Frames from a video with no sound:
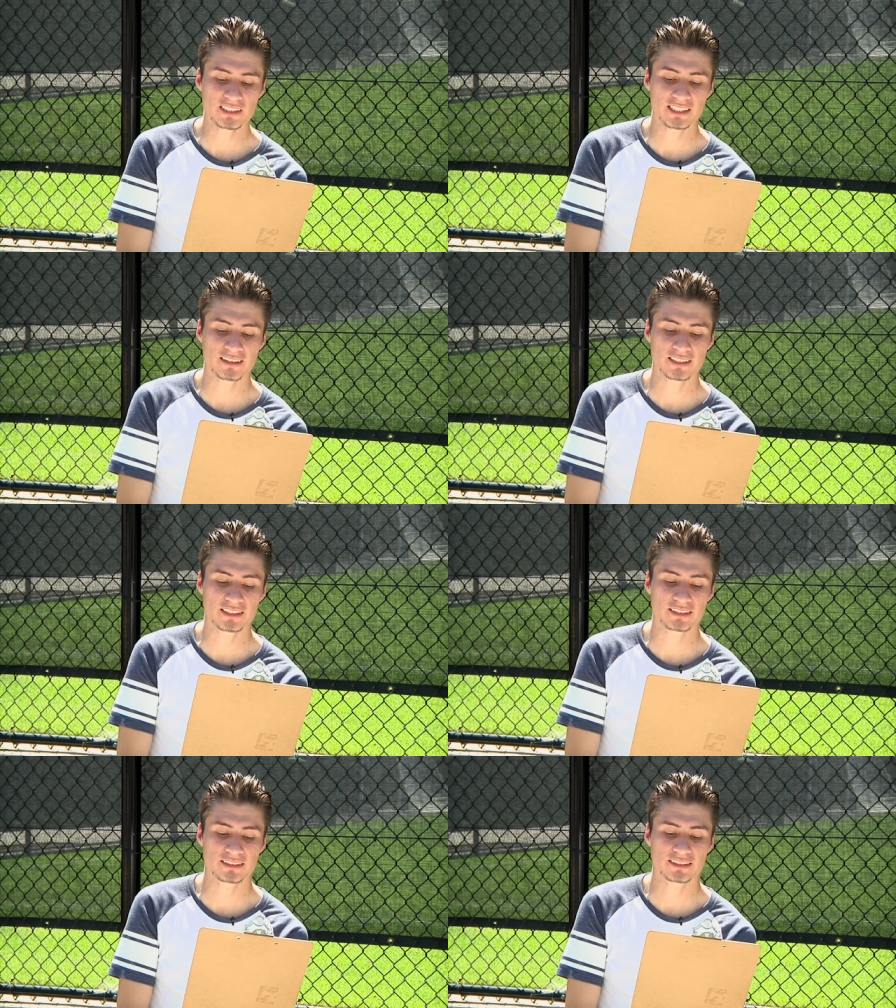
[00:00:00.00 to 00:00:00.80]
I
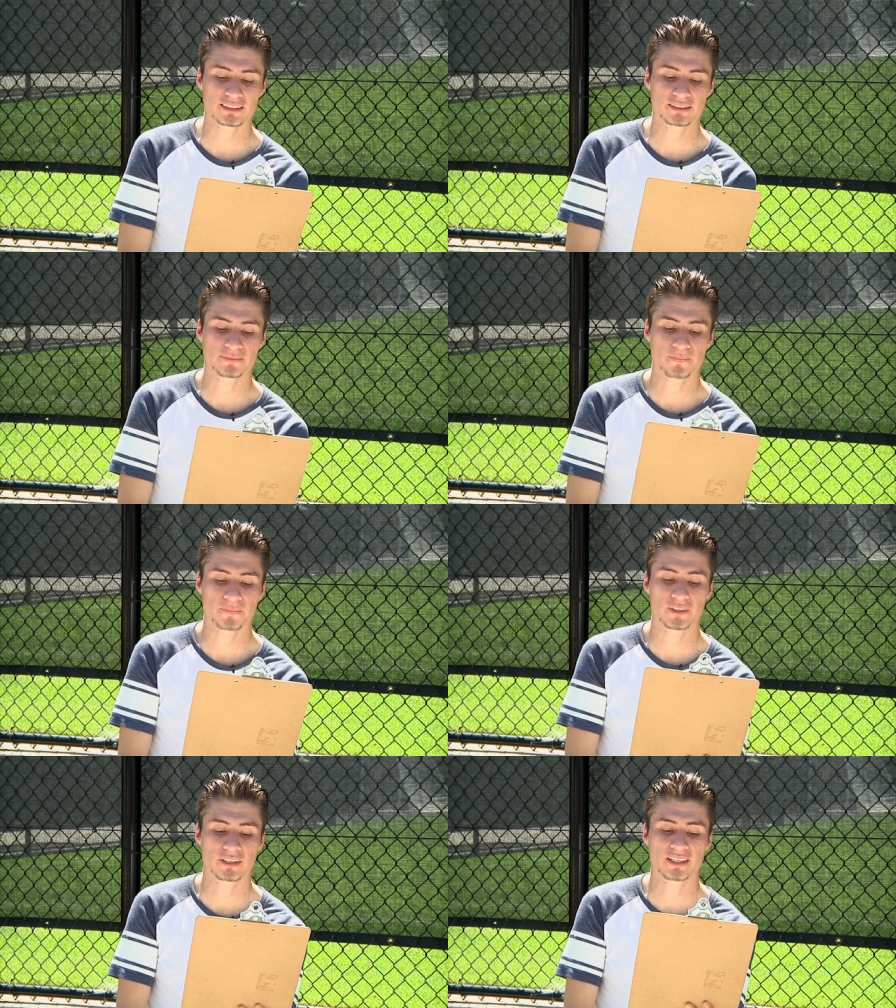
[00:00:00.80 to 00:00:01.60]
think uh,
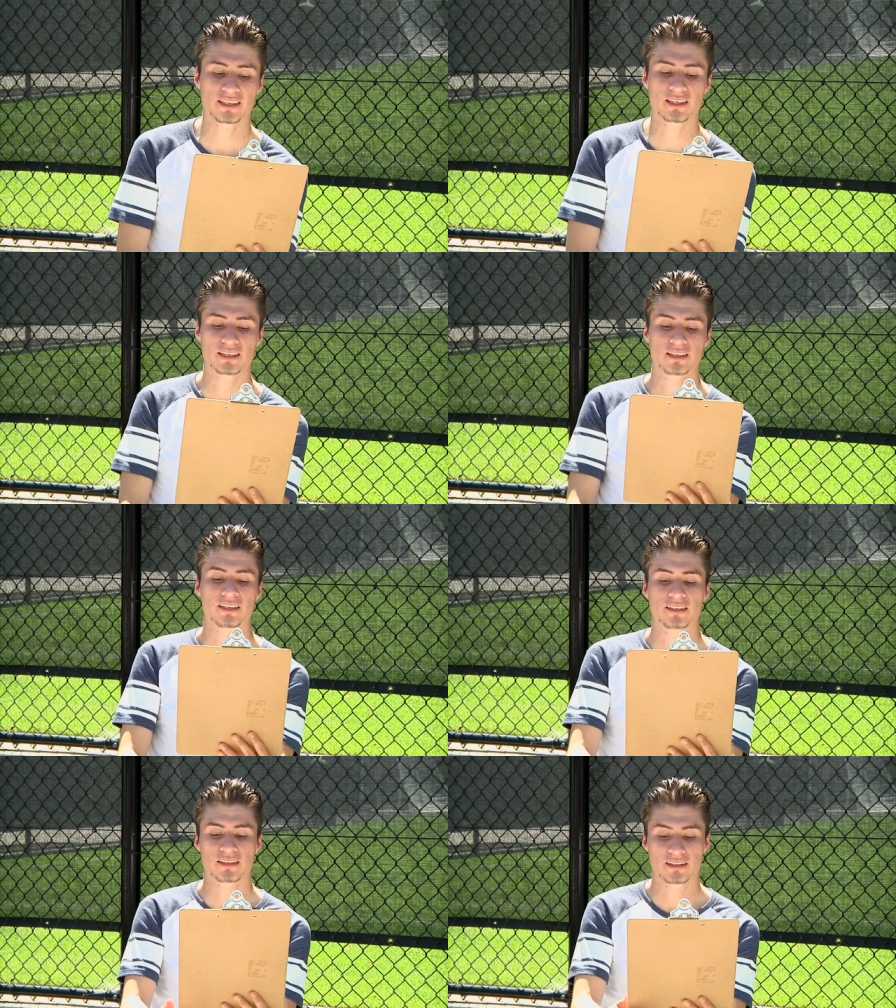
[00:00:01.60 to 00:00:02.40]
the key
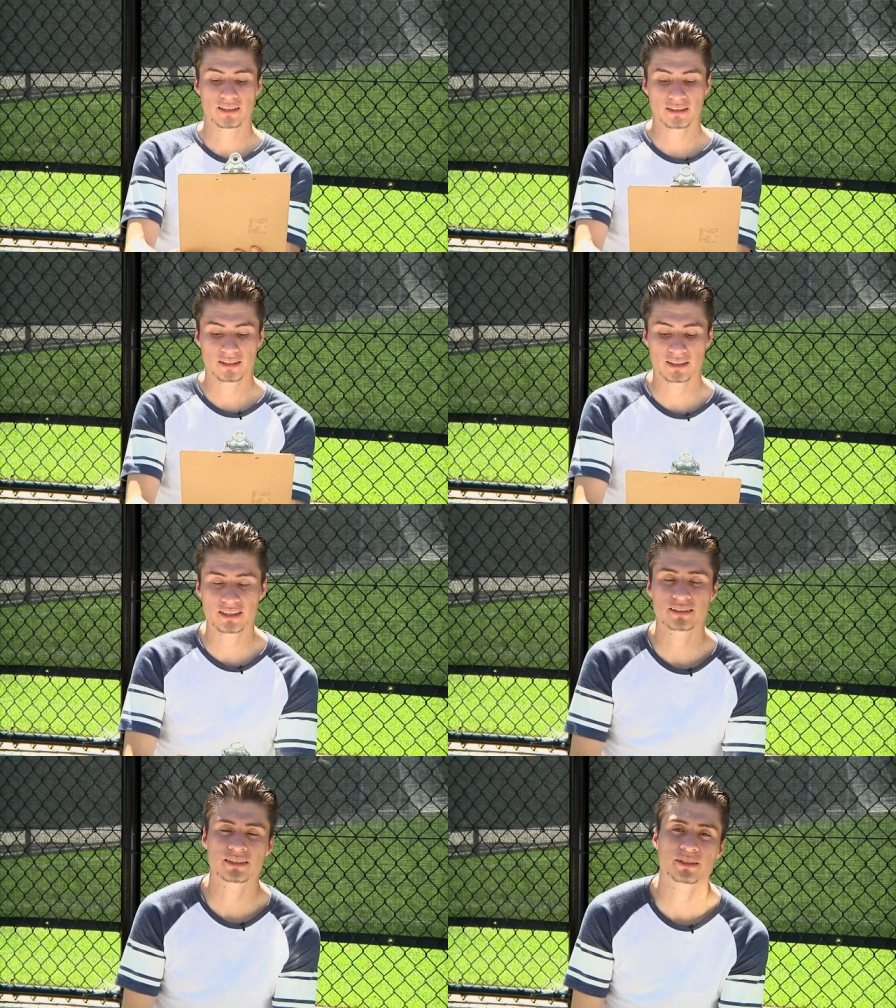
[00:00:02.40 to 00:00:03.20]
the
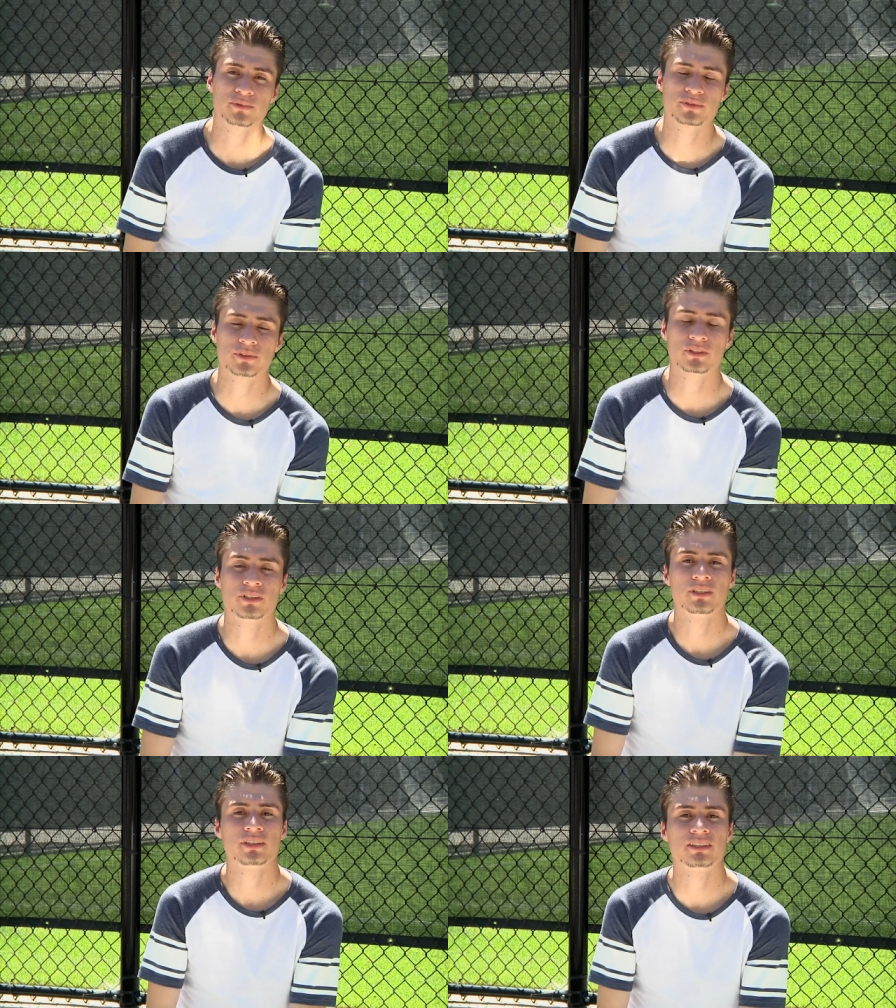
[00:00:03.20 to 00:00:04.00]
key tips for
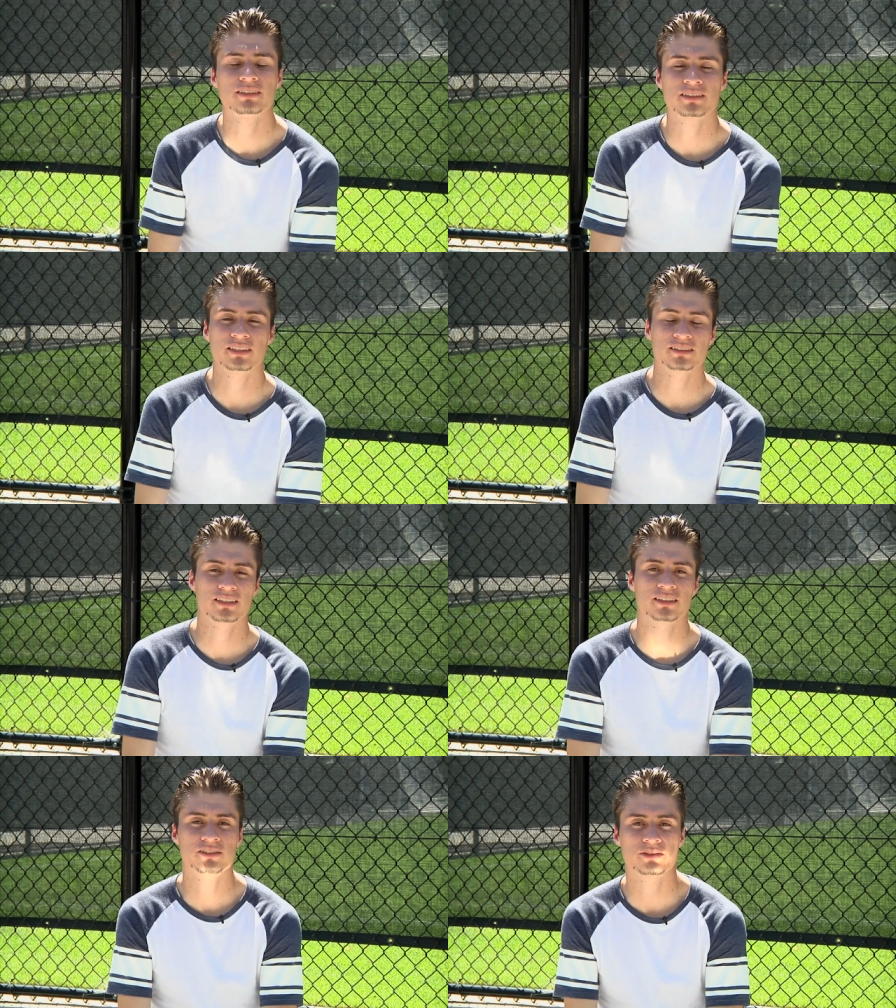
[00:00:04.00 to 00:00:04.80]
these kids
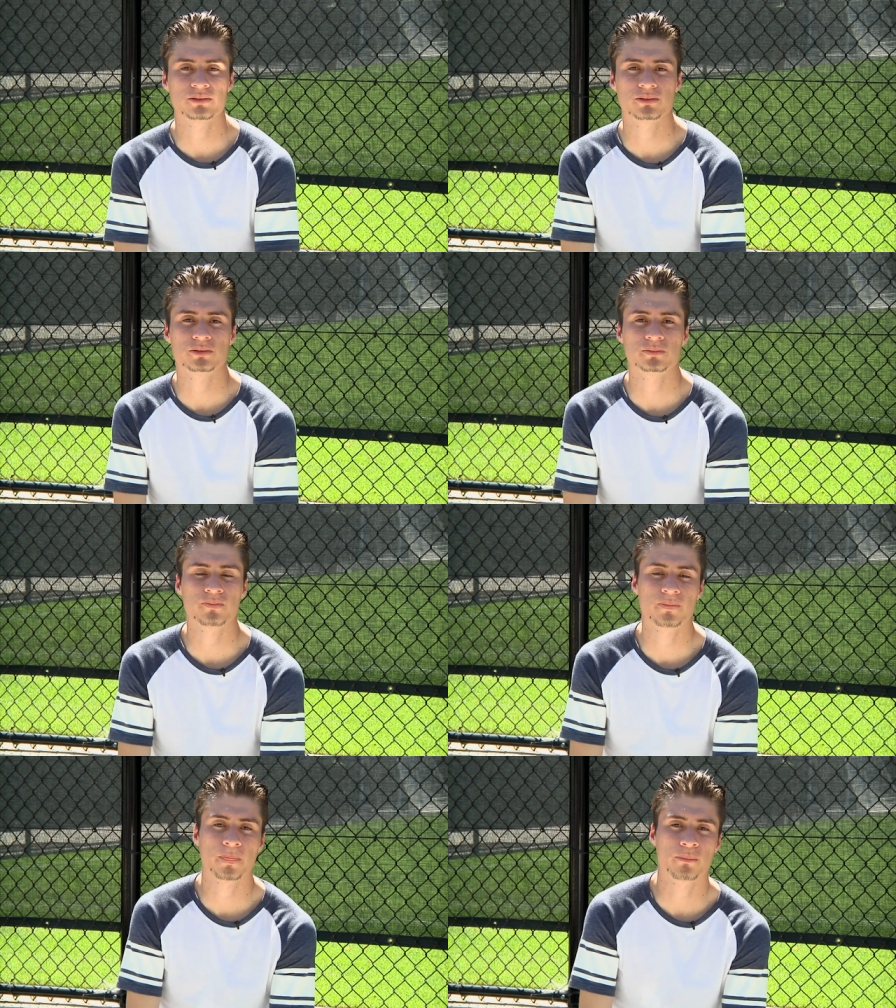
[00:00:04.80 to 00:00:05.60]
are
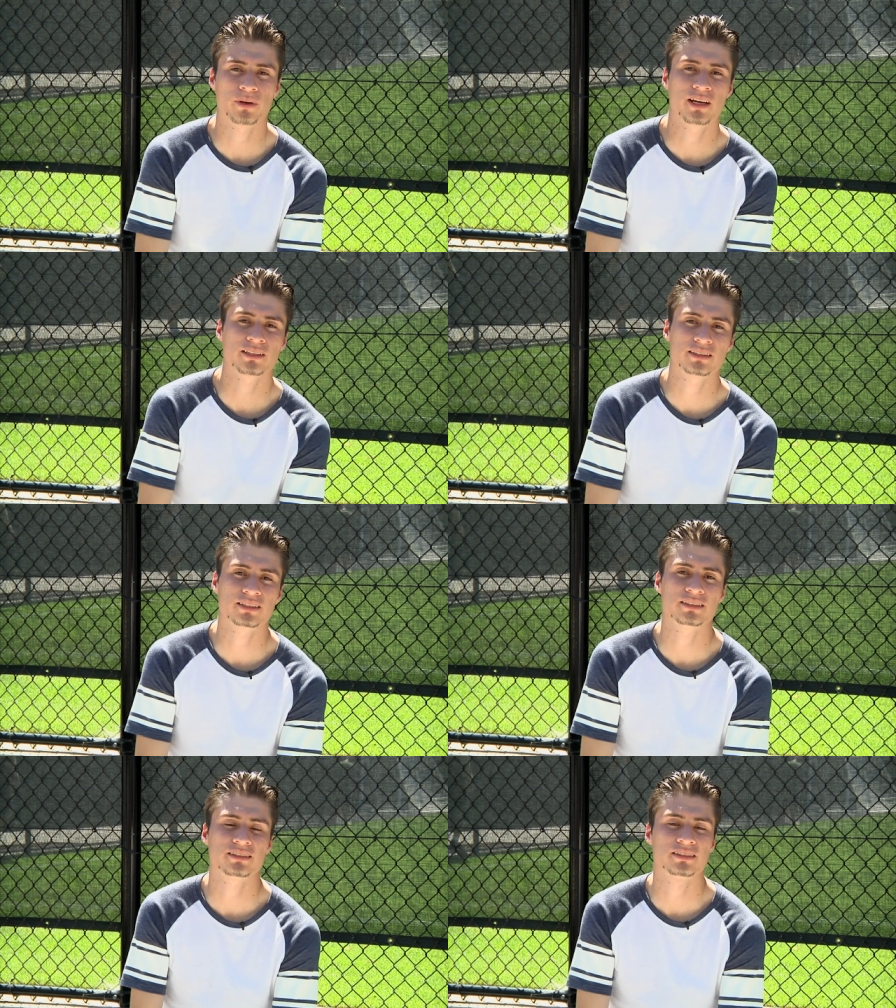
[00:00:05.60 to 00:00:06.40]
to
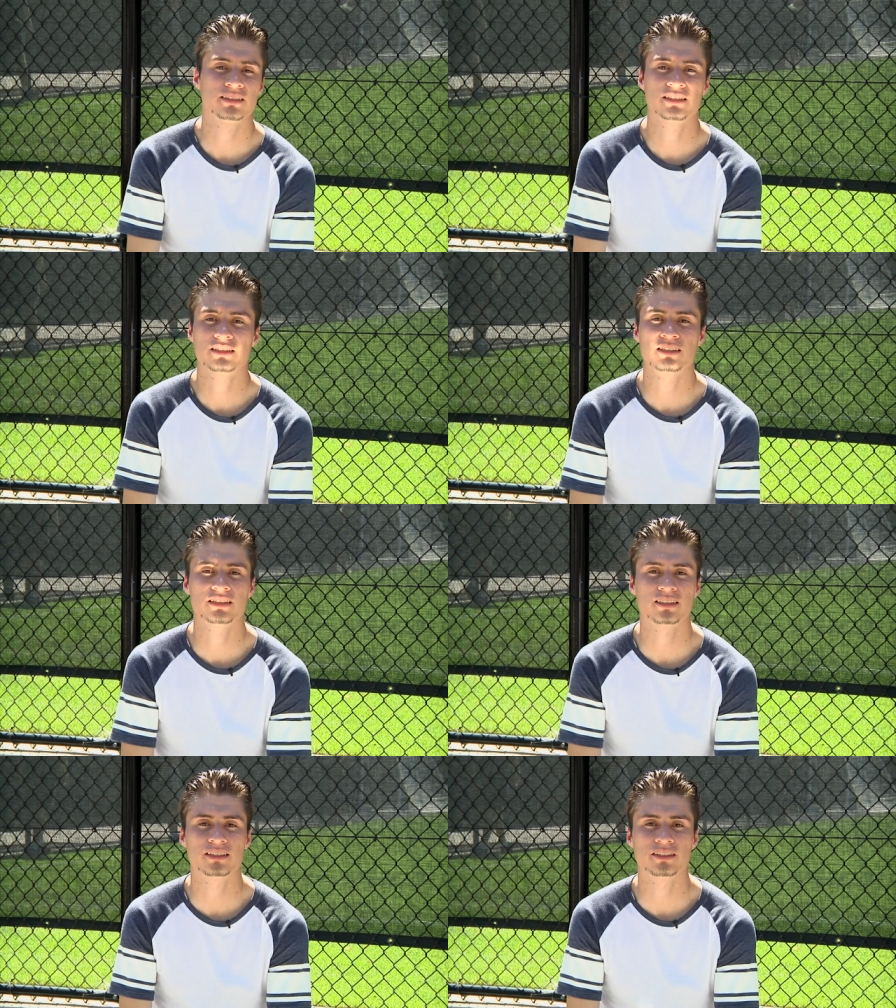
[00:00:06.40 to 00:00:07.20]
practice,
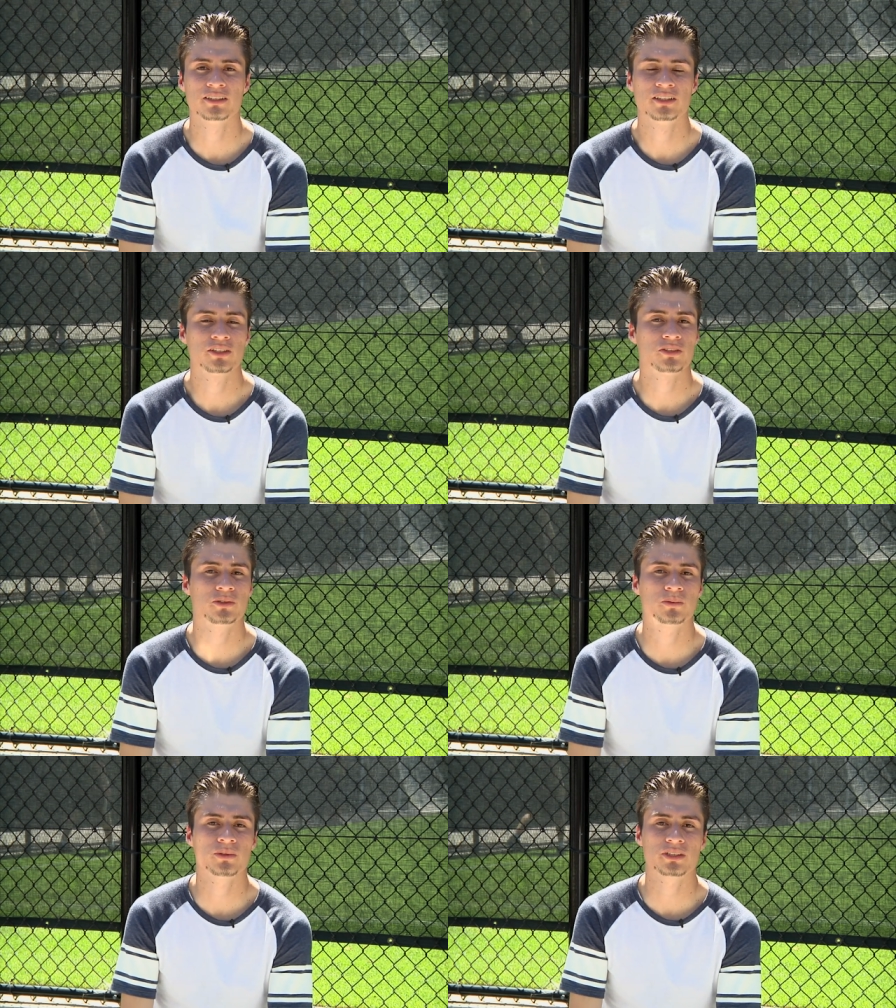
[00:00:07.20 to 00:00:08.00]
uh,
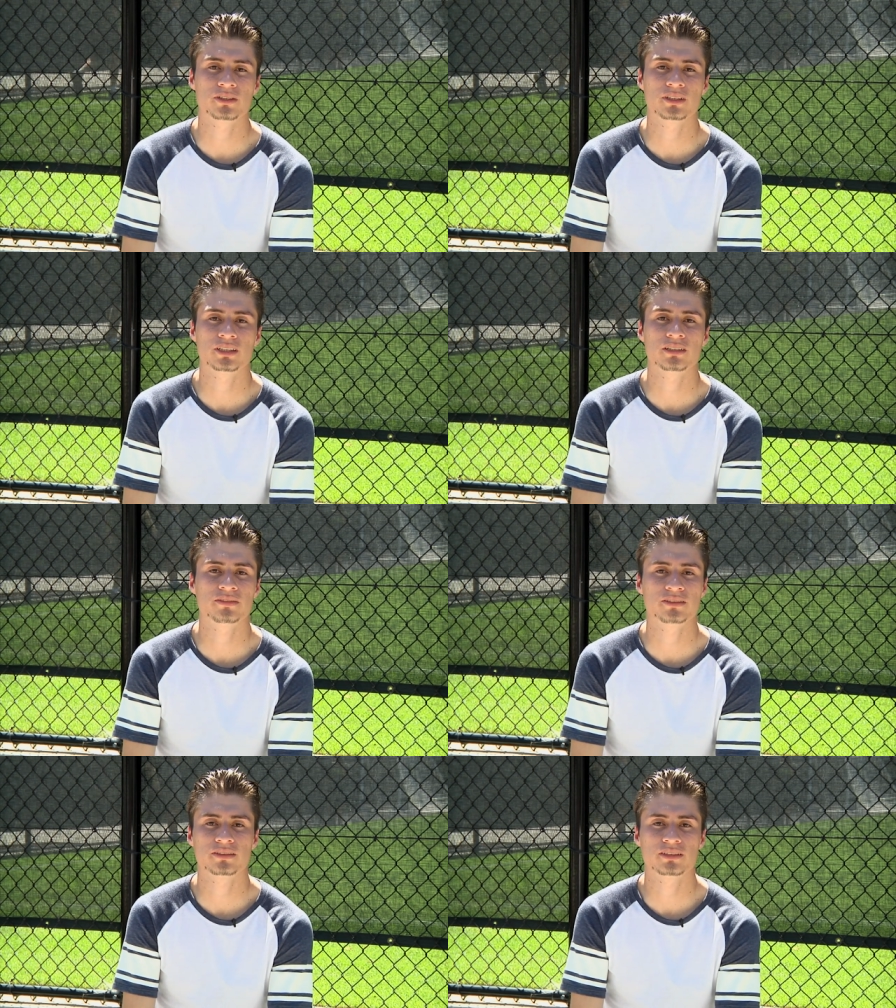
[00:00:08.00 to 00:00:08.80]
do what you love.